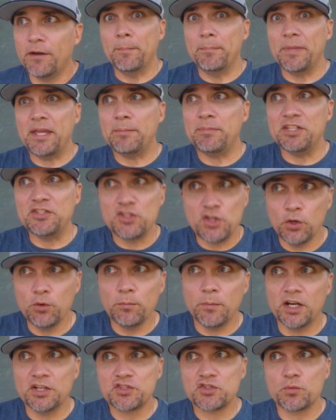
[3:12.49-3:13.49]
But maybe too
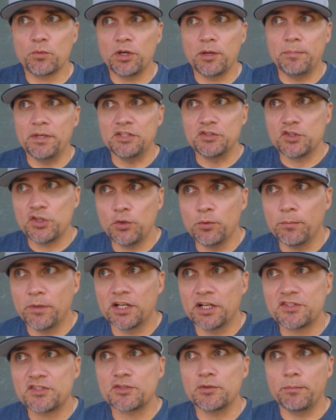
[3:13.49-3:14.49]
much would have been too
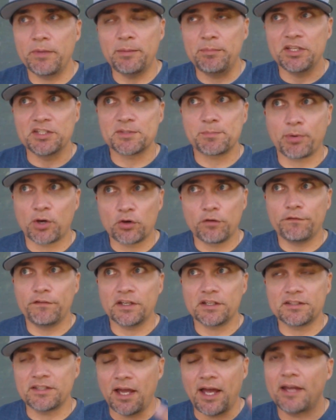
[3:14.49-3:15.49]
much, so maybe it's
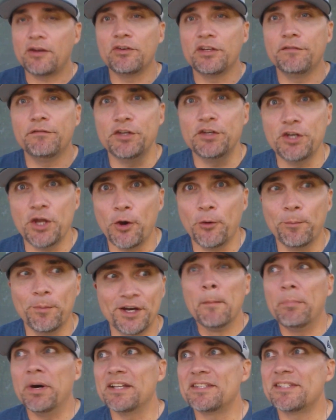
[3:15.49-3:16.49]
perfect. I don't even know.
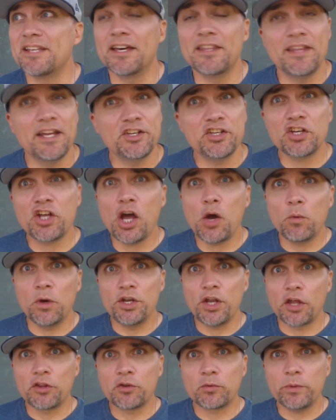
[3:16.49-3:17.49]
But there you go.
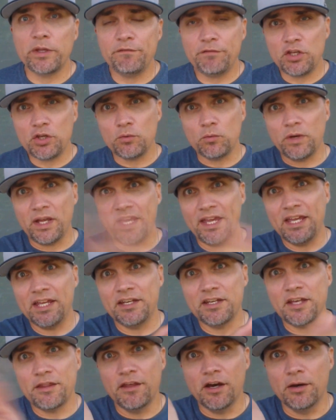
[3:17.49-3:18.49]
Another review
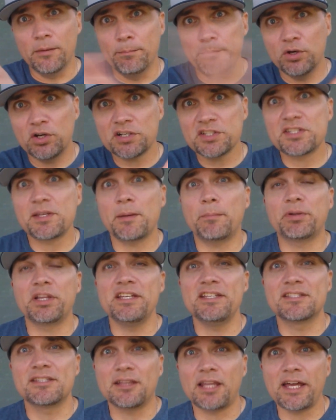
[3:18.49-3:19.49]
in the books.
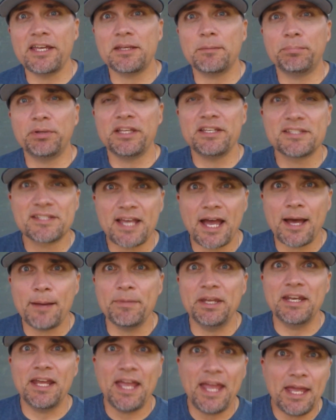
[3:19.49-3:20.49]
Please like, please
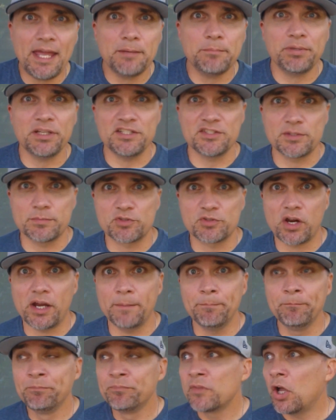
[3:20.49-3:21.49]
comment, and please
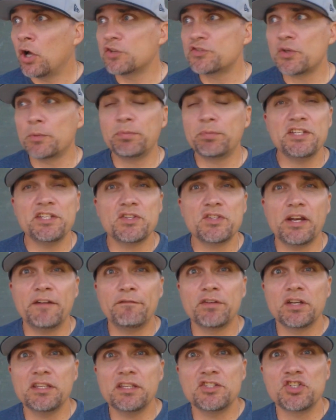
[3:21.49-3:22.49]
subscribe. Also, please do not
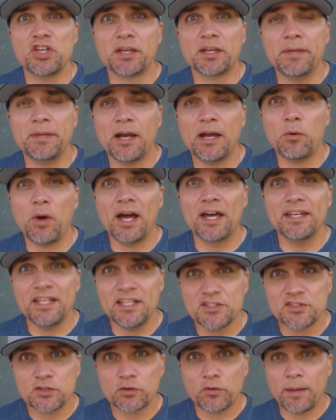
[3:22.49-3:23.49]
forget to check me out on
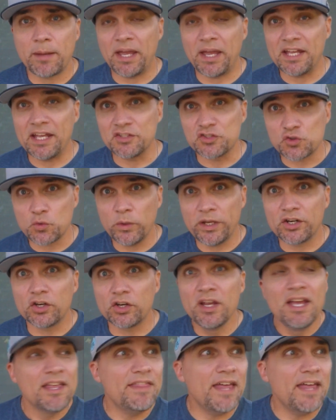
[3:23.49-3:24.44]
Instagram and Twitter.